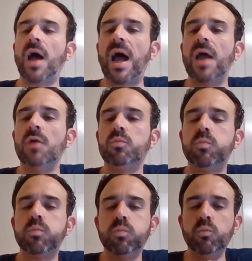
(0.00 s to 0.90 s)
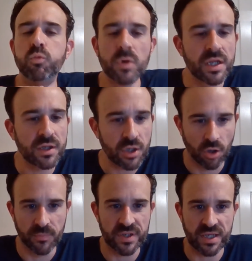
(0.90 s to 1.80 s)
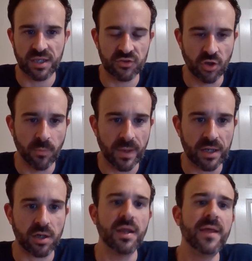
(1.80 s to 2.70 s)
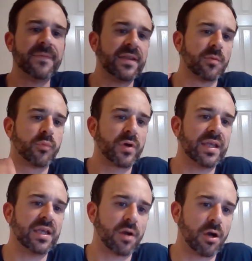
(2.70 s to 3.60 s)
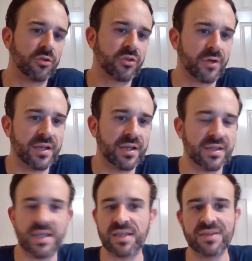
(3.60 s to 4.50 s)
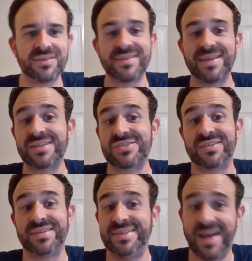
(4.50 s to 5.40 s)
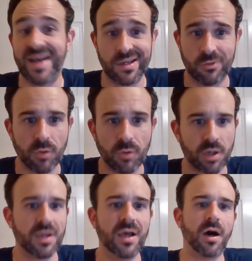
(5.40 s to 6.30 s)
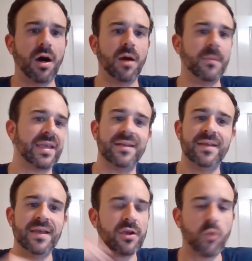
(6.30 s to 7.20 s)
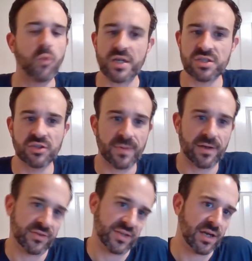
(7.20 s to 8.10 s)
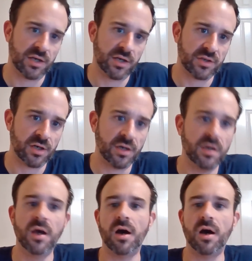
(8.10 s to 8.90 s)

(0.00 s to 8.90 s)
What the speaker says: I really hope the Yankees know better than to bring in Carlos Correa to the Yankees, because that's just not going to work. Again, questions about his character,